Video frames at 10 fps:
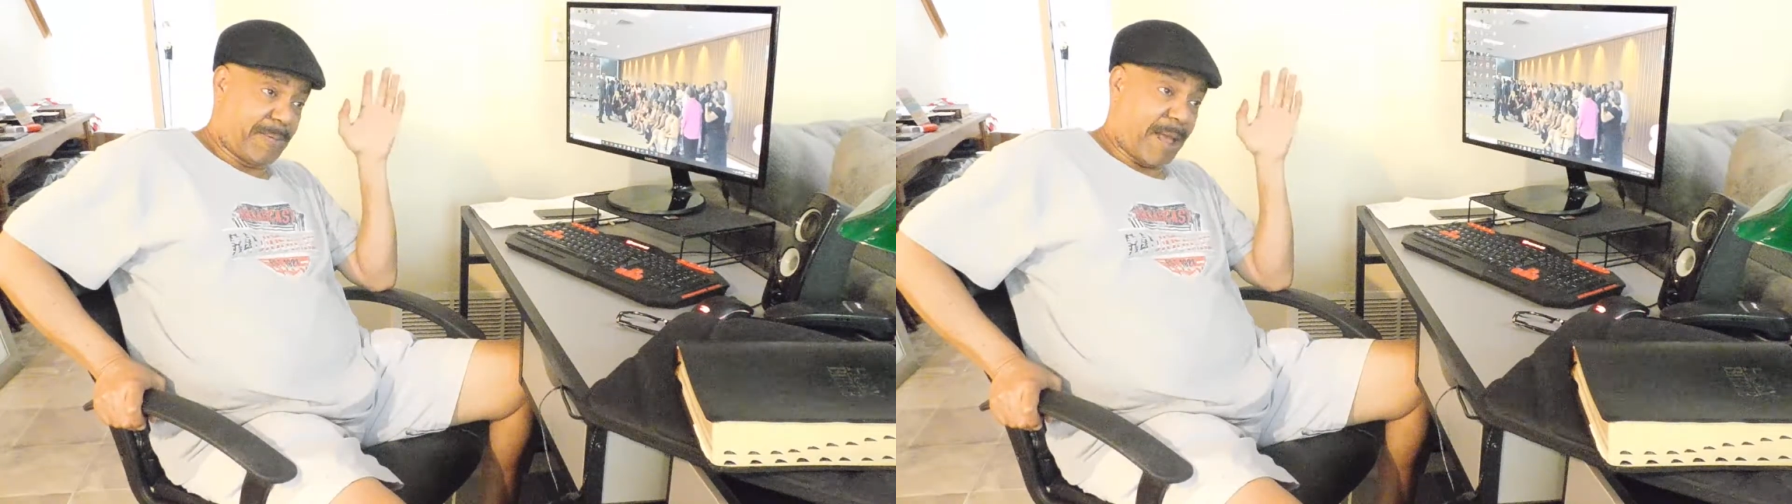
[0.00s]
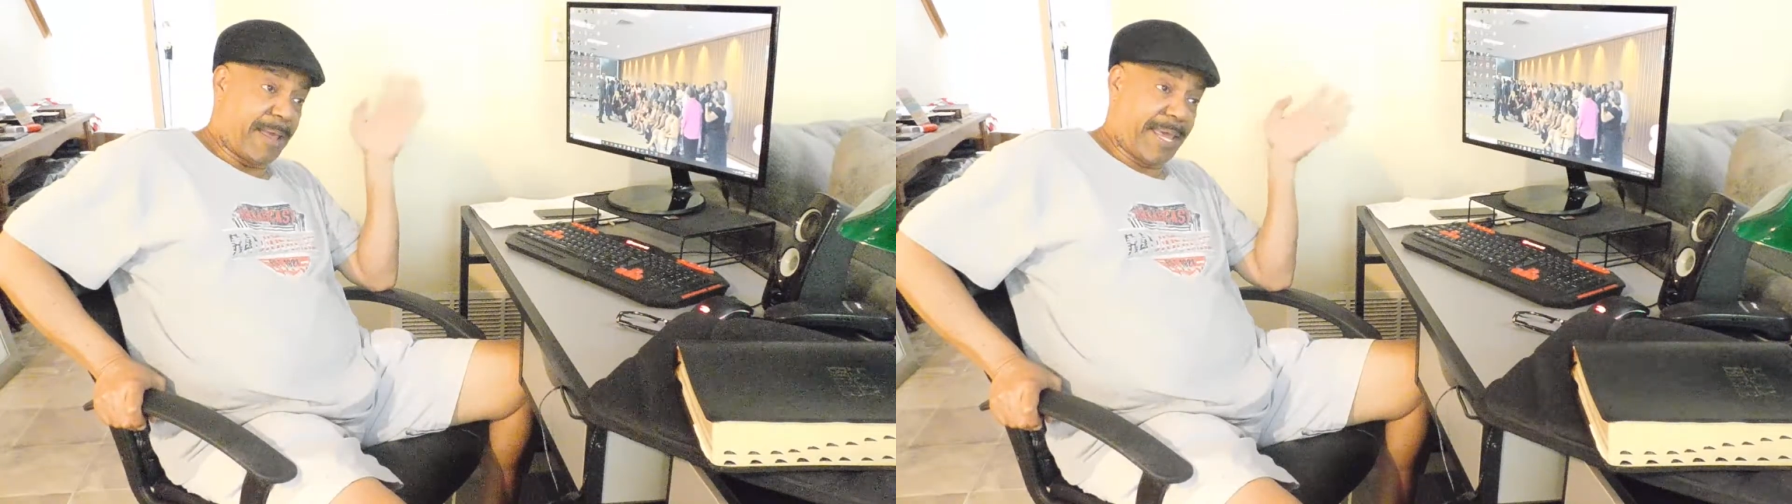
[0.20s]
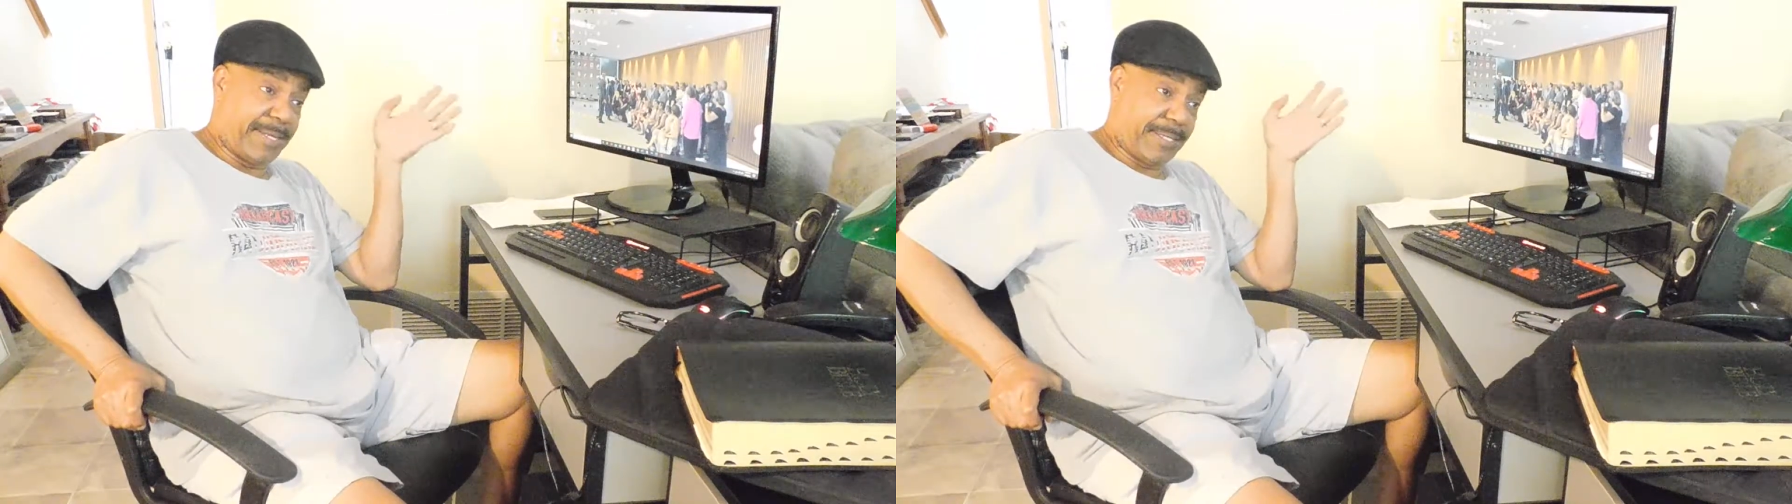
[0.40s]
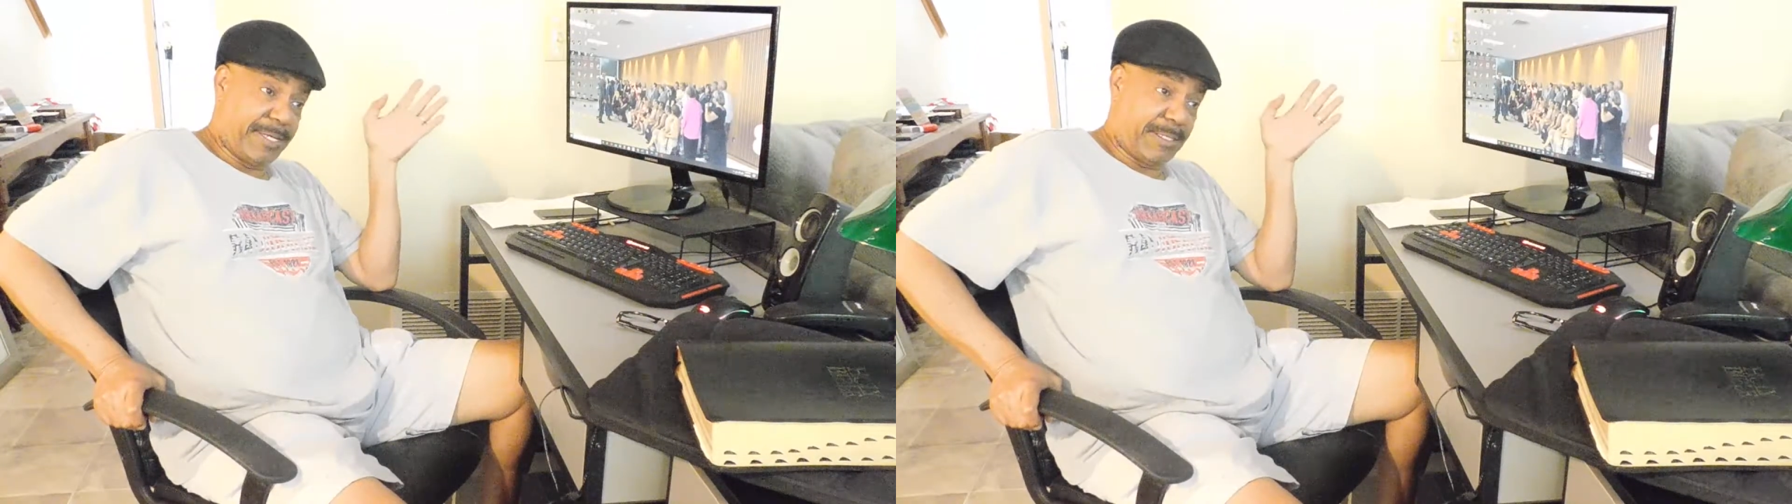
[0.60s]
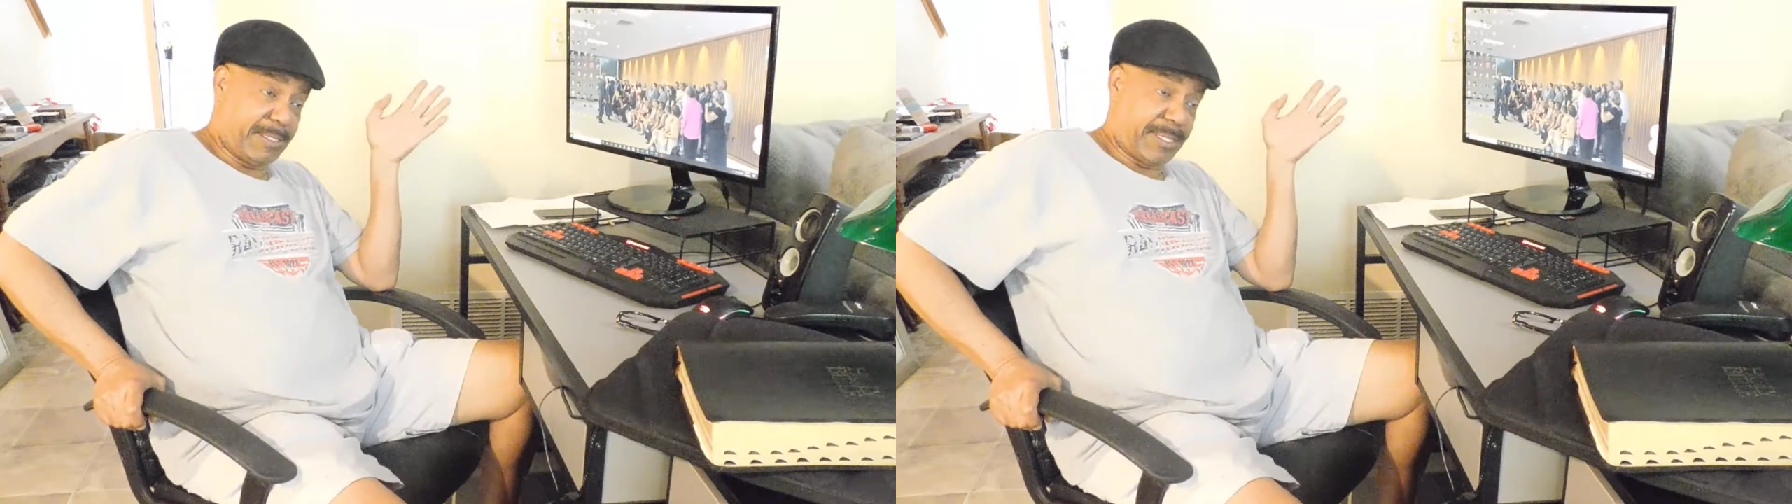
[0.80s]
I guess
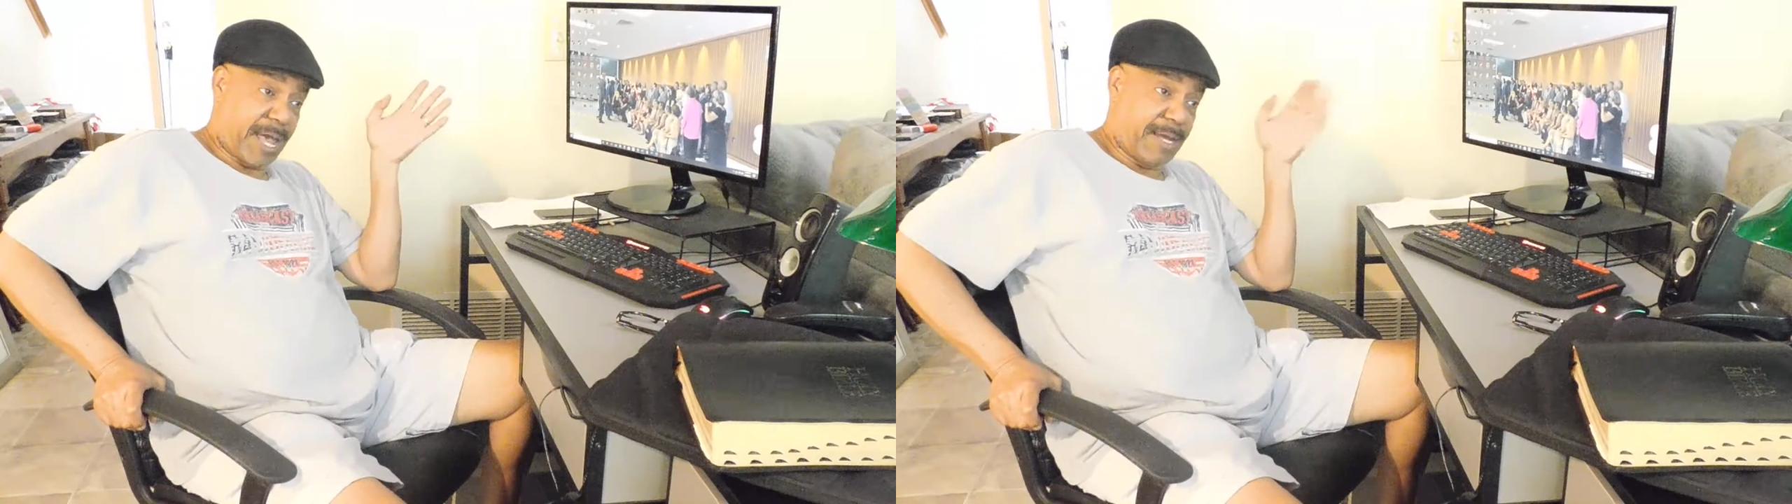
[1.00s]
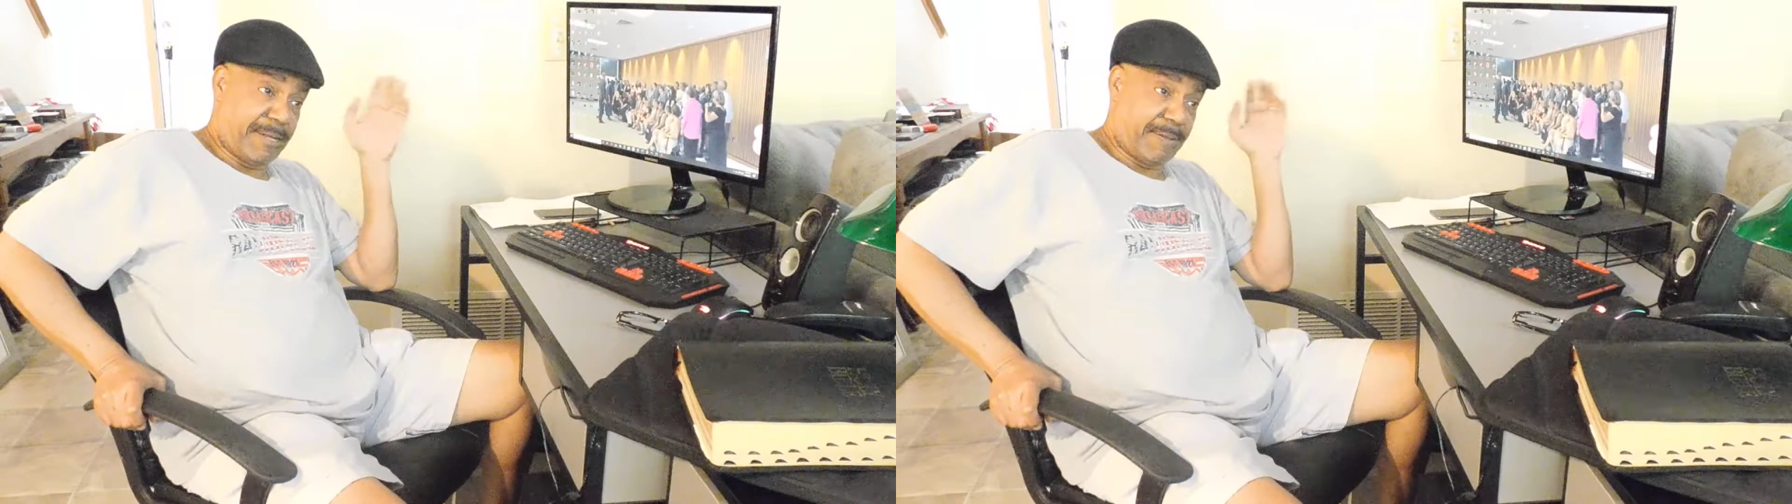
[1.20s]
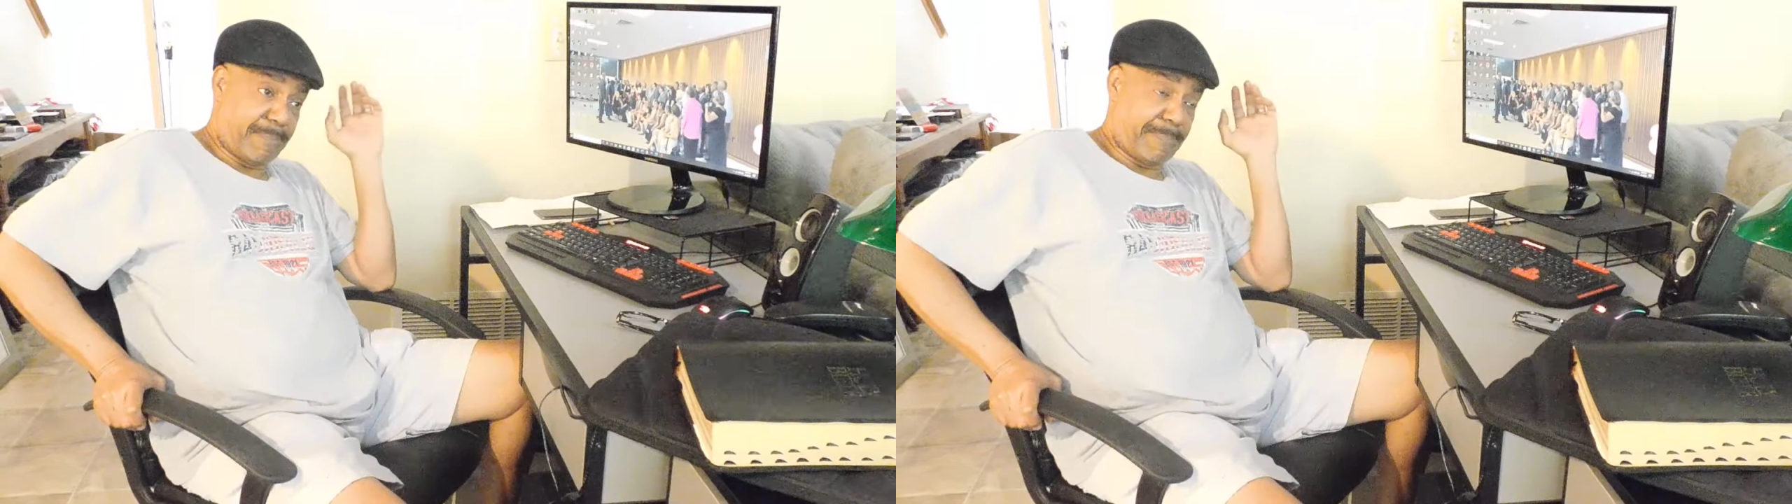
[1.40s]
his side of